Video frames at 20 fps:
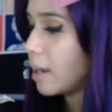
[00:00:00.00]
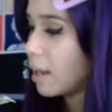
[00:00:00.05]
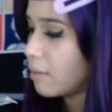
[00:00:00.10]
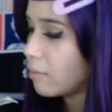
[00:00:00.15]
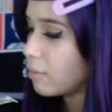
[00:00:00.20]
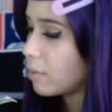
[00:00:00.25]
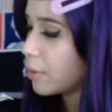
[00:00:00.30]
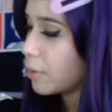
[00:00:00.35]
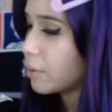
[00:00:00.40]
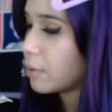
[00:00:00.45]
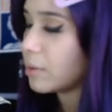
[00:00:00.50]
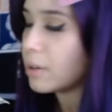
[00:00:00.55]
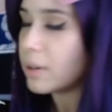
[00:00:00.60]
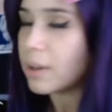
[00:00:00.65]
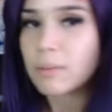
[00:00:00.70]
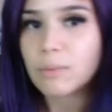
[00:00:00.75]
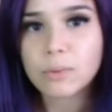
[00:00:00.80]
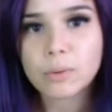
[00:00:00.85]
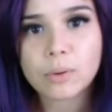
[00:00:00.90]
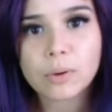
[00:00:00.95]
I've learned,
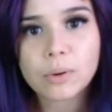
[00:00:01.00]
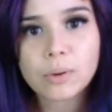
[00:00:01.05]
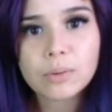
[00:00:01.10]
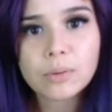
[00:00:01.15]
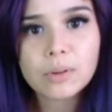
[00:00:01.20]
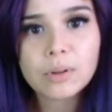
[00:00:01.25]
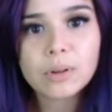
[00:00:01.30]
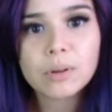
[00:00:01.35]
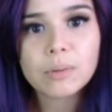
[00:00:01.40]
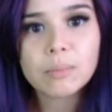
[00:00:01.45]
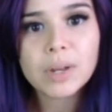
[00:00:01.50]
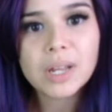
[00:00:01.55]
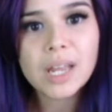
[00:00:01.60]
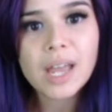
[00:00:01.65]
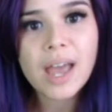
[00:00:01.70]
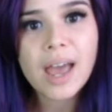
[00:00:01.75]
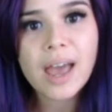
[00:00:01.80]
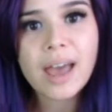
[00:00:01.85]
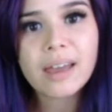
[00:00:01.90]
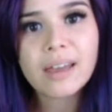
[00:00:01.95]
I've grown. But
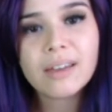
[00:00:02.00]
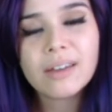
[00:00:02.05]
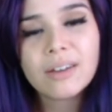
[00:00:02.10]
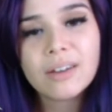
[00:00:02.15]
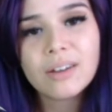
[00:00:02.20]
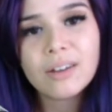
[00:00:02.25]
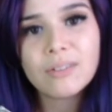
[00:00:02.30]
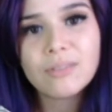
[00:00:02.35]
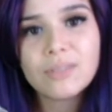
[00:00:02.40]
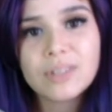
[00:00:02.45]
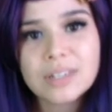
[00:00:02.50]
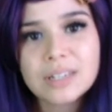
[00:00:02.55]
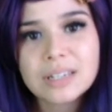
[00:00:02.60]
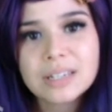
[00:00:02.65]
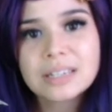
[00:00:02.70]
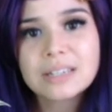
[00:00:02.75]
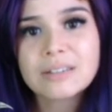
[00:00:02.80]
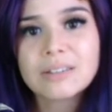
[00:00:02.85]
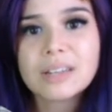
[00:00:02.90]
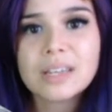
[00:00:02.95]
yeah, Frisk
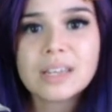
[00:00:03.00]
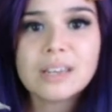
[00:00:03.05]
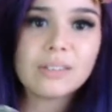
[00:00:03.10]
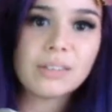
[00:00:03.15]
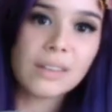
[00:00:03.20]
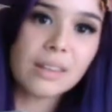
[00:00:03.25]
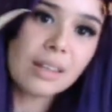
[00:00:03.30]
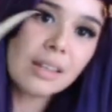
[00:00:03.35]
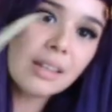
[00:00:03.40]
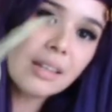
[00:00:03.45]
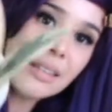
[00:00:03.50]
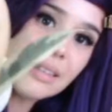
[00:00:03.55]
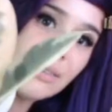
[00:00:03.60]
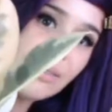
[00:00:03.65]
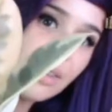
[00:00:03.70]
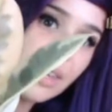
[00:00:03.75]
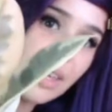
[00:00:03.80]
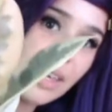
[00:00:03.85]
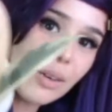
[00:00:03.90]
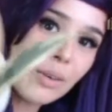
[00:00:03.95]
is so cute. So
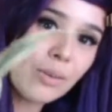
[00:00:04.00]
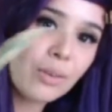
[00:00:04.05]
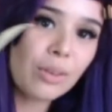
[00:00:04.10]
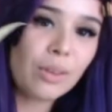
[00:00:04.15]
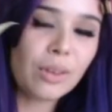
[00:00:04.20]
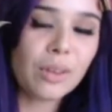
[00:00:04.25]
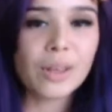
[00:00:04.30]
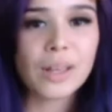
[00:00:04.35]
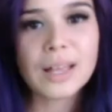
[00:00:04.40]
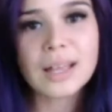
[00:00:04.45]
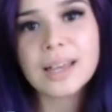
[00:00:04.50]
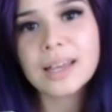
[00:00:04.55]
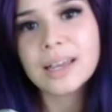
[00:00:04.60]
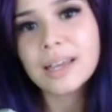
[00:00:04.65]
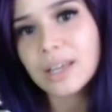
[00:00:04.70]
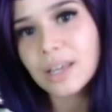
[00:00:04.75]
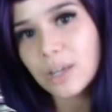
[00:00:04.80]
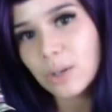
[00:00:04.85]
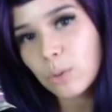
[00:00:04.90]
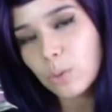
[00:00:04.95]
cute.
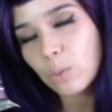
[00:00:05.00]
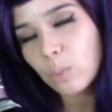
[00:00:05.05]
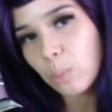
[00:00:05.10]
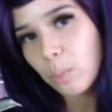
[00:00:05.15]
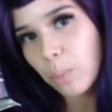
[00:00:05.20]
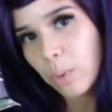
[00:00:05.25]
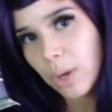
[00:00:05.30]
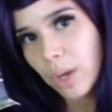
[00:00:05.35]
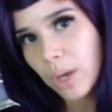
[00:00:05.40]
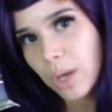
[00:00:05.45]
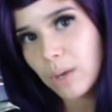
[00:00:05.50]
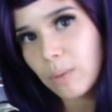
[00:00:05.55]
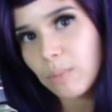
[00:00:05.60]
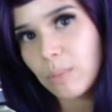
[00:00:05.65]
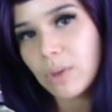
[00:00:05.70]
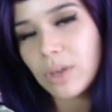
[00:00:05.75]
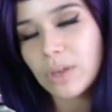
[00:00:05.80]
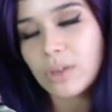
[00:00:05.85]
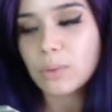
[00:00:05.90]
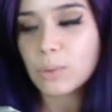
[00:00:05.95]
Cute
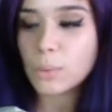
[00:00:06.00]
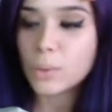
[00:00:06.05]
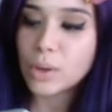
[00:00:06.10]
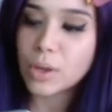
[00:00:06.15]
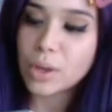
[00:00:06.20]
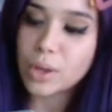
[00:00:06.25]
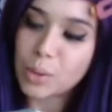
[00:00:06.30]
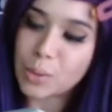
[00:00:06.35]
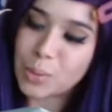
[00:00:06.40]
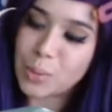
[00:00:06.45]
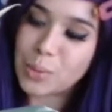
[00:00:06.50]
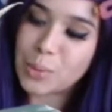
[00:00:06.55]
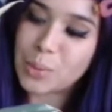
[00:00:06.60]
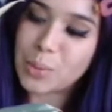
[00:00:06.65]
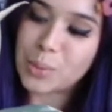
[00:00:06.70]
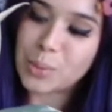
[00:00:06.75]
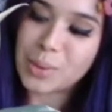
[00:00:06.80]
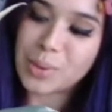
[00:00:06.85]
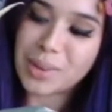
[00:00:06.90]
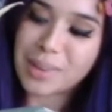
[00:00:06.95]
baby, so
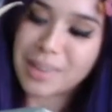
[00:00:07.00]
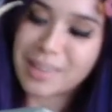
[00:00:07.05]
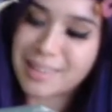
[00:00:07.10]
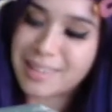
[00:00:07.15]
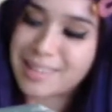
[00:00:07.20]
cute.